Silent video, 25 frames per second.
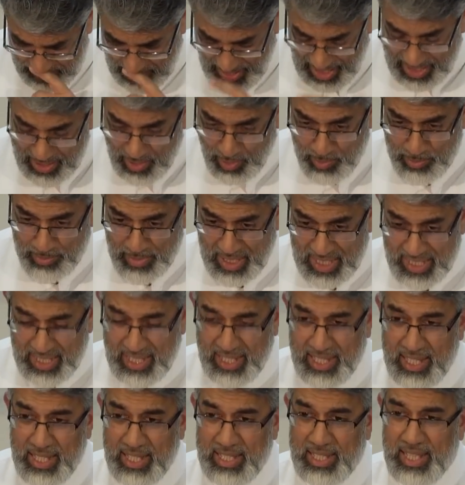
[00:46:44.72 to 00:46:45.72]
I don't mean
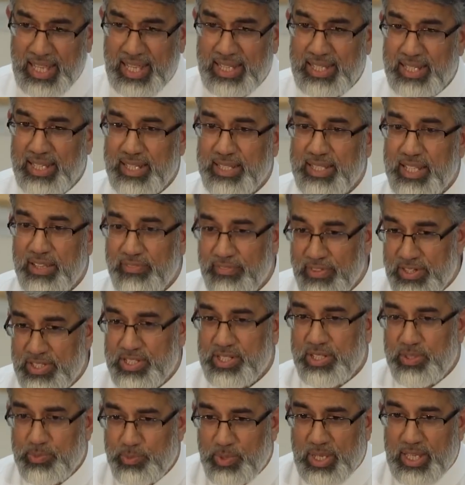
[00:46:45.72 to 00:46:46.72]
it in any
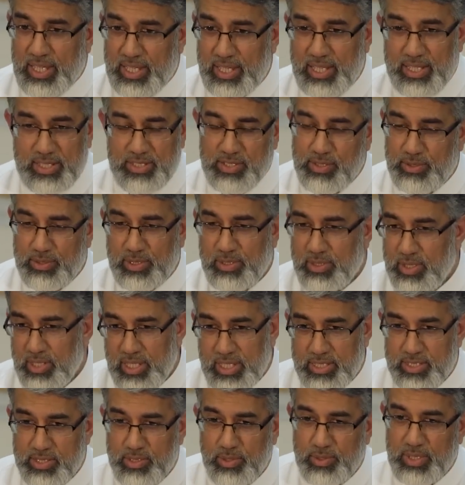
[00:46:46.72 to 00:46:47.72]
deficient way.
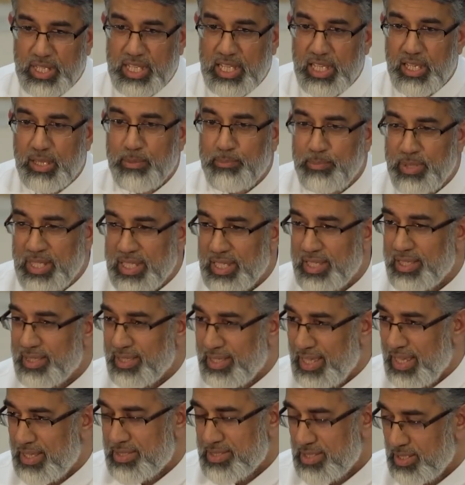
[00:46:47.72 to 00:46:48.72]
It's not incomplete in
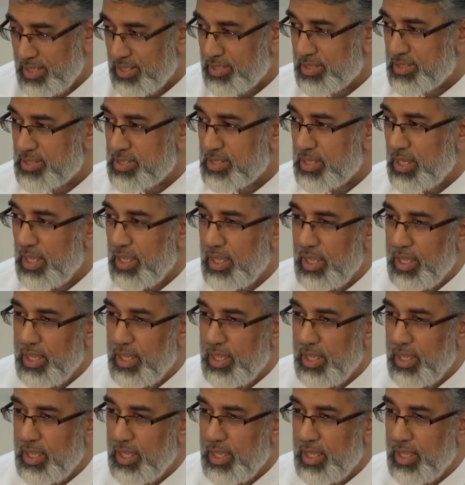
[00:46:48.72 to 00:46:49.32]
that sense.